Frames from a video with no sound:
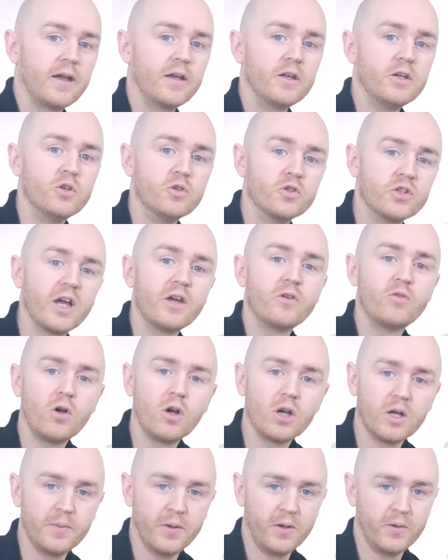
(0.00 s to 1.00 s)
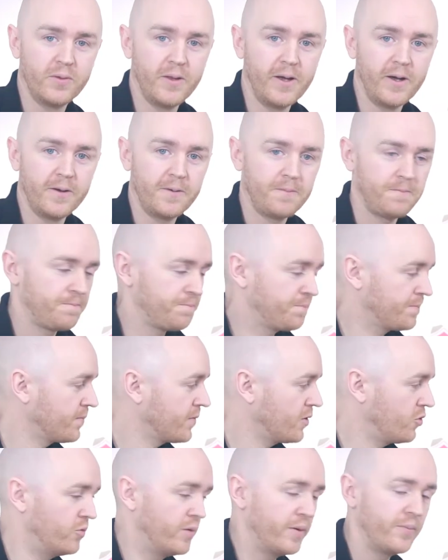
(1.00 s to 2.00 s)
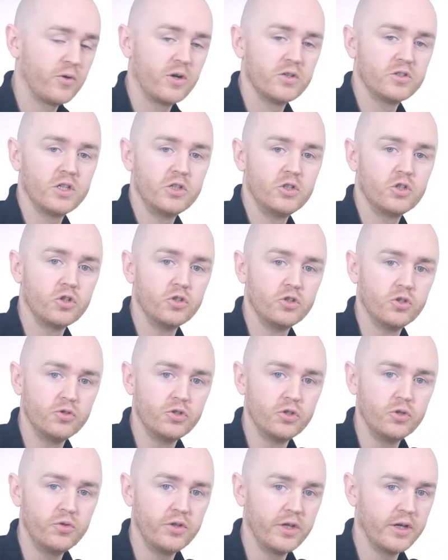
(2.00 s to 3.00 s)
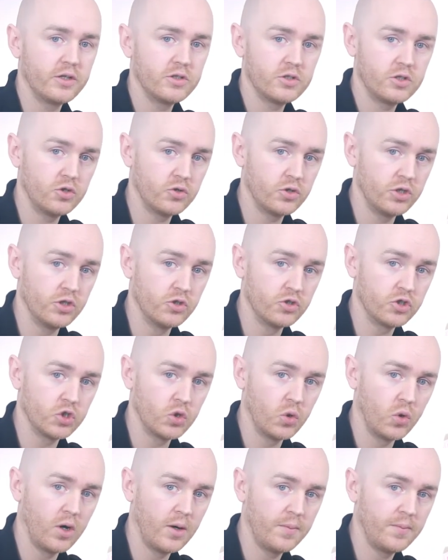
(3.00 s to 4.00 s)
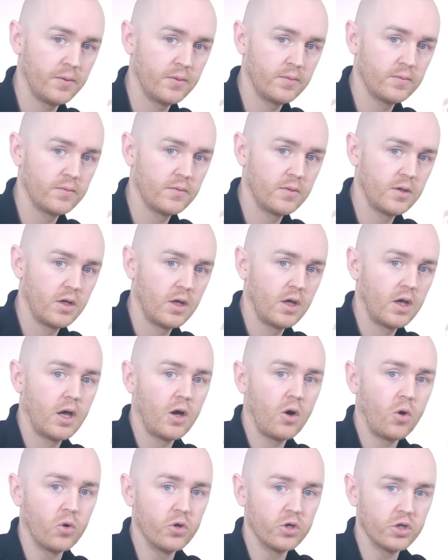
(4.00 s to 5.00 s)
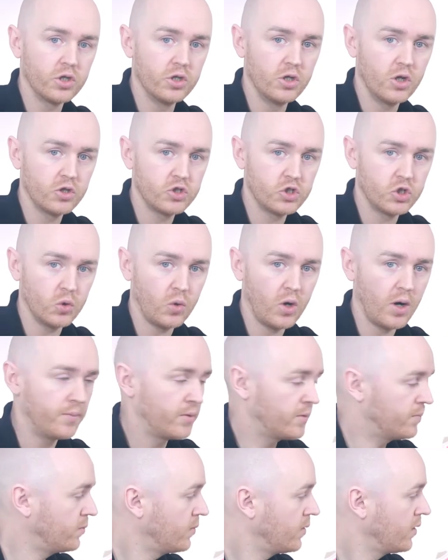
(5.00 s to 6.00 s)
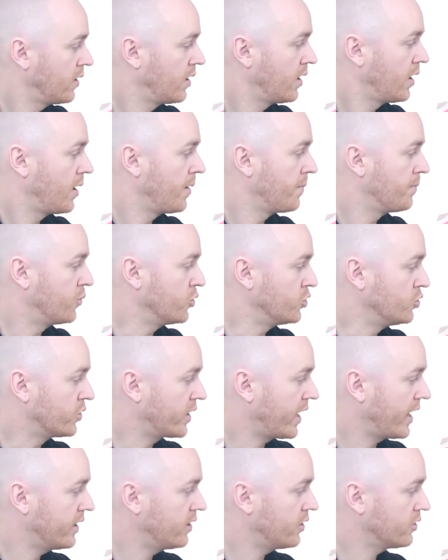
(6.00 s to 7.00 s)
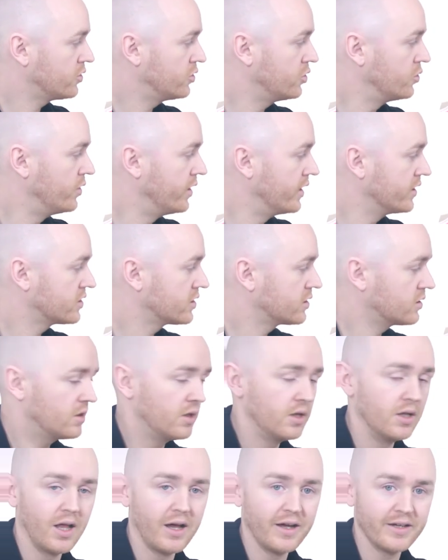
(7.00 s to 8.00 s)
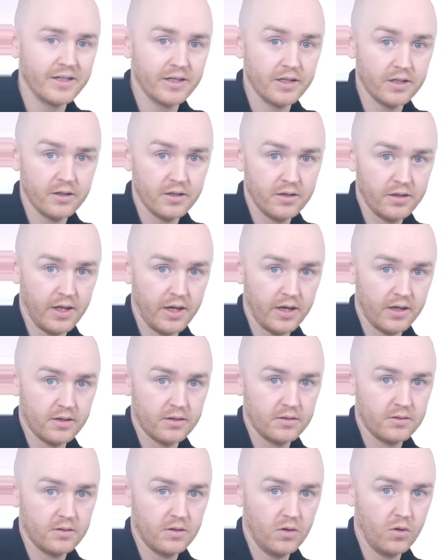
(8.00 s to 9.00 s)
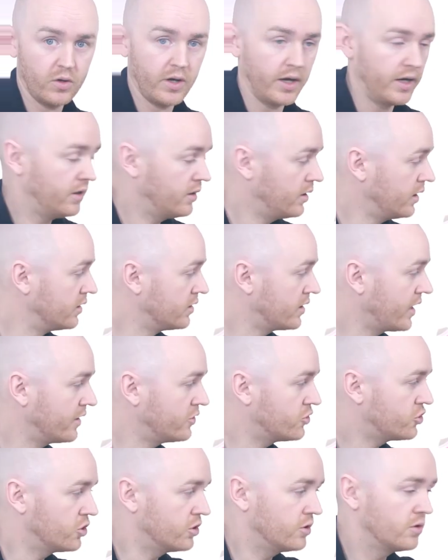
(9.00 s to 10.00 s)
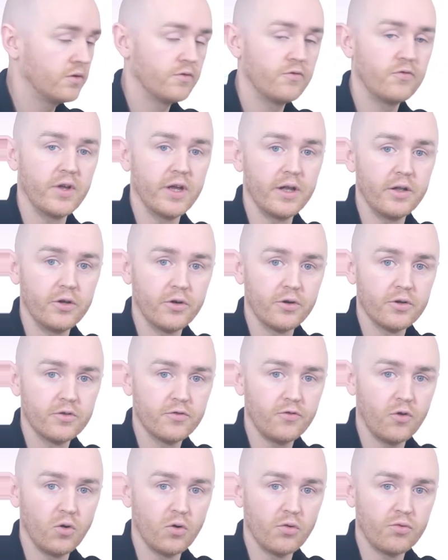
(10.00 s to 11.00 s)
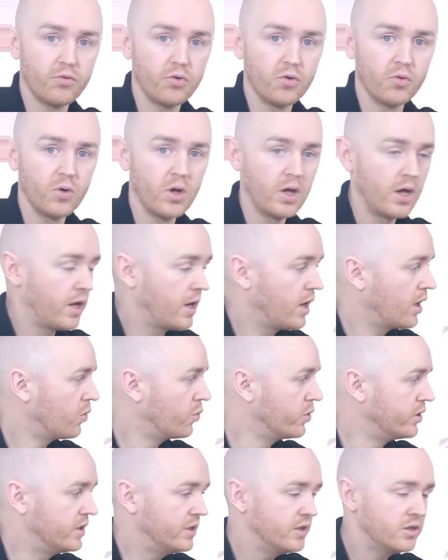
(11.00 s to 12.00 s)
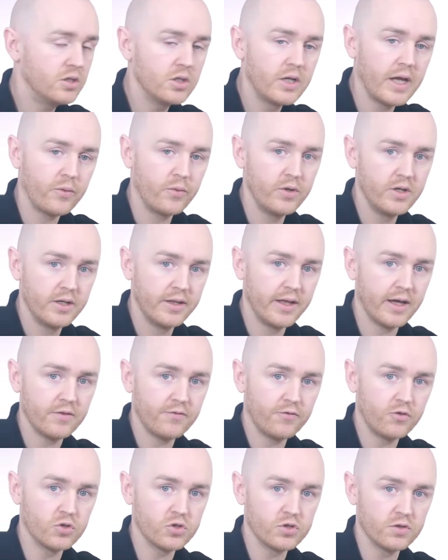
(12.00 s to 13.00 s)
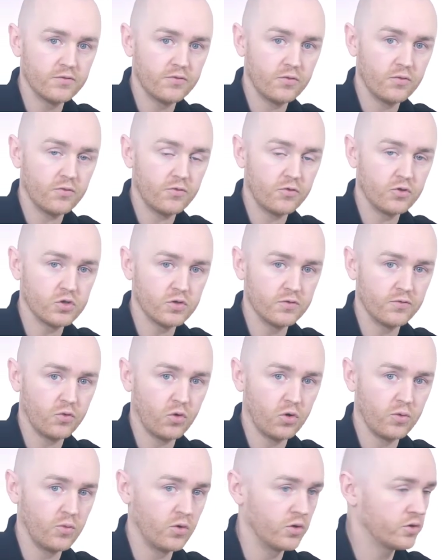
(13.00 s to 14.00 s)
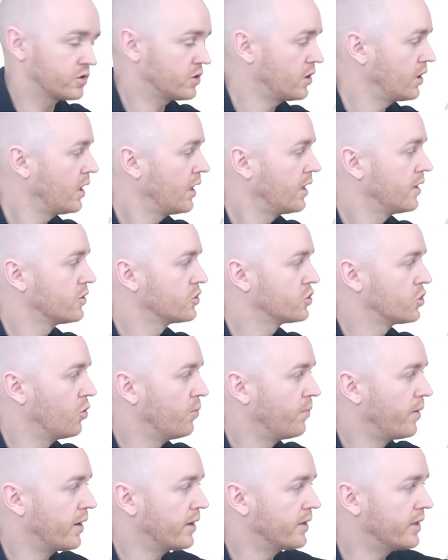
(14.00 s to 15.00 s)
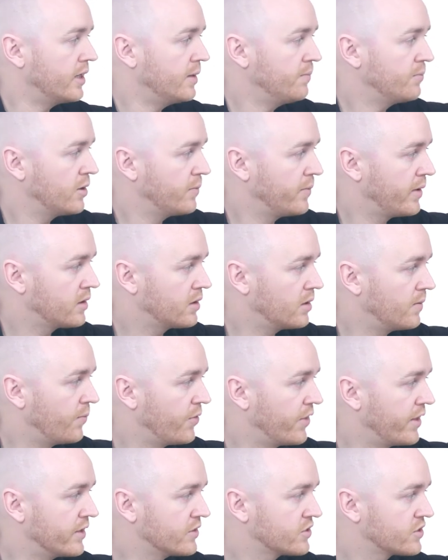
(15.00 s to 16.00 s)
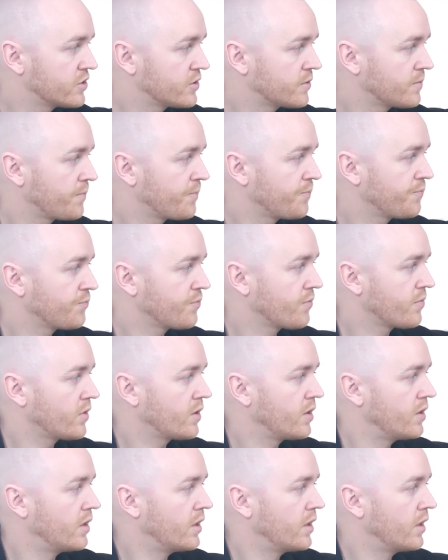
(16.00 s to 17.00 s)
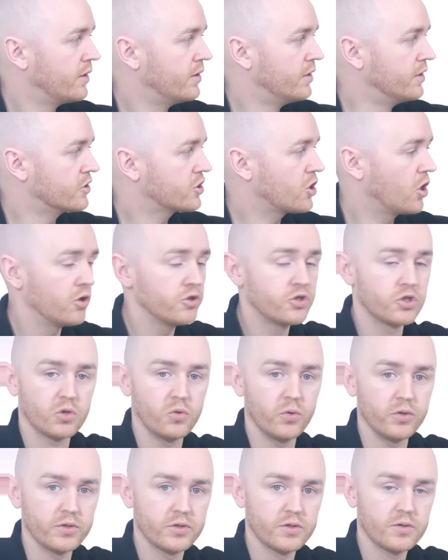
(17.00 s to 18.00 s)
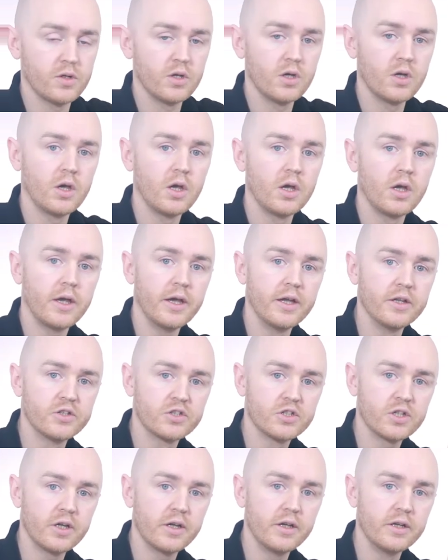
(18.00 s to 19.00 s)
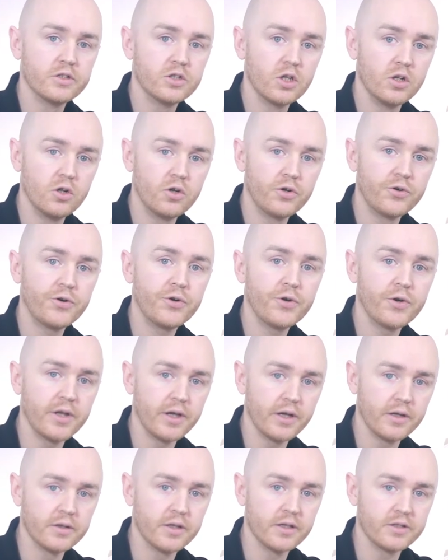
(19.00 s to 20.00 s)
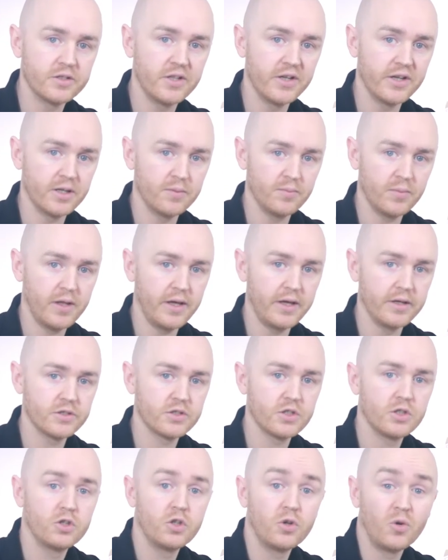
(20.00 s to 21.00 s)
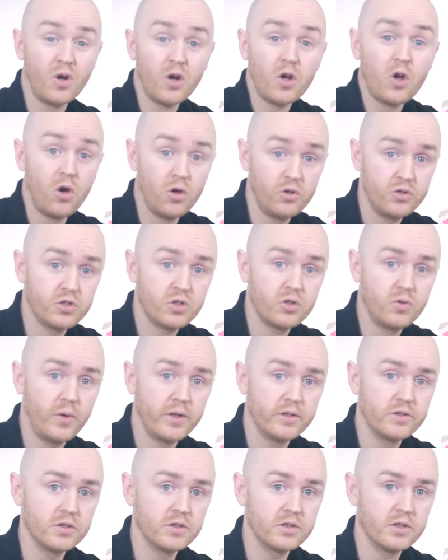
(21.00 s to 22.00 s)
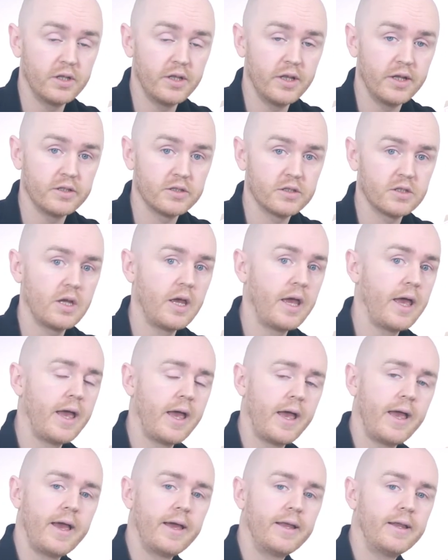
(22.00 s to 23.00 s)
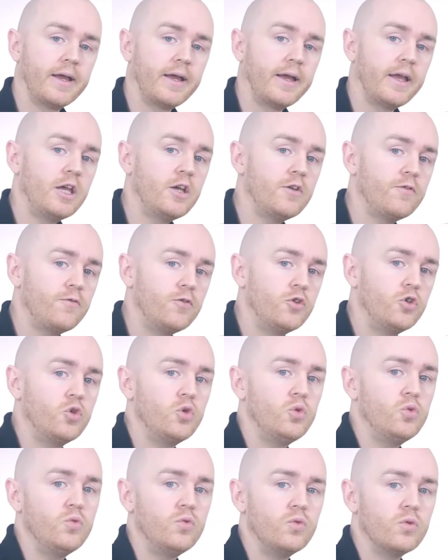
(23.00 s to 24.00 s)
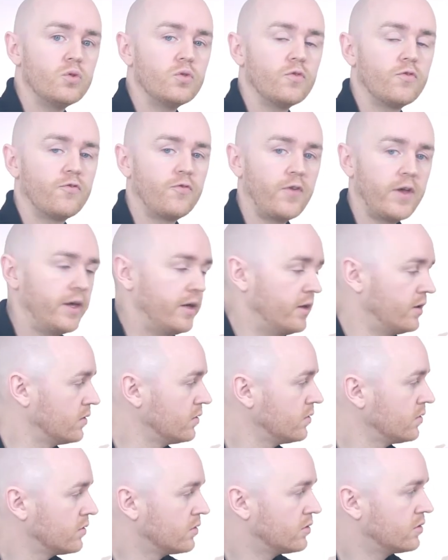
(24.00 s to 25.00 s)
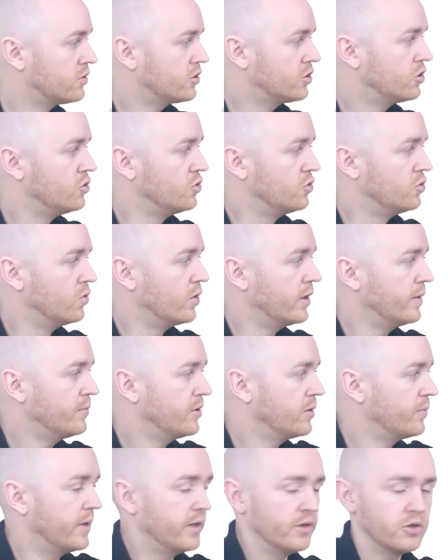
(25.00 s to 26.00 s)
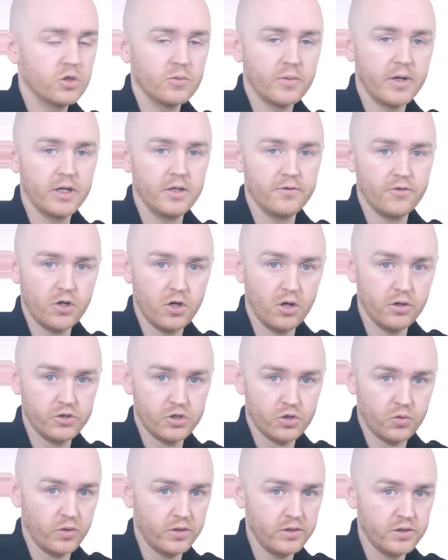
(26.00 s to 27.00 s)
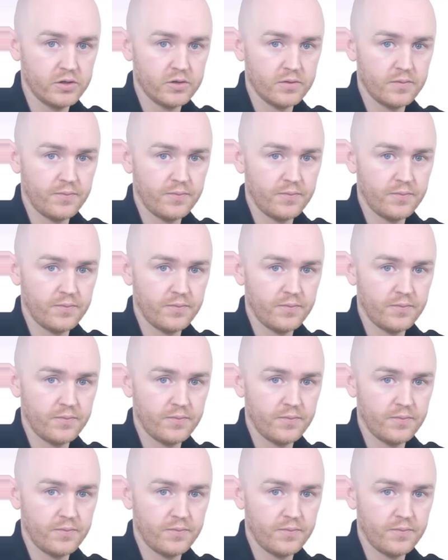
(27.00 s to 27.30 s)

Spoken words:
You're dead wrong about that. Remember I said you can do two things. You can either show up or you can not show up. But you cannot do this lying thing, okay? Intention, failure to follow through. We need to get rid of that first and foremost. So by implementing this consequence, it's a learning that's taking place. There are consequences to this. If you fail to implement some kind of a consequence,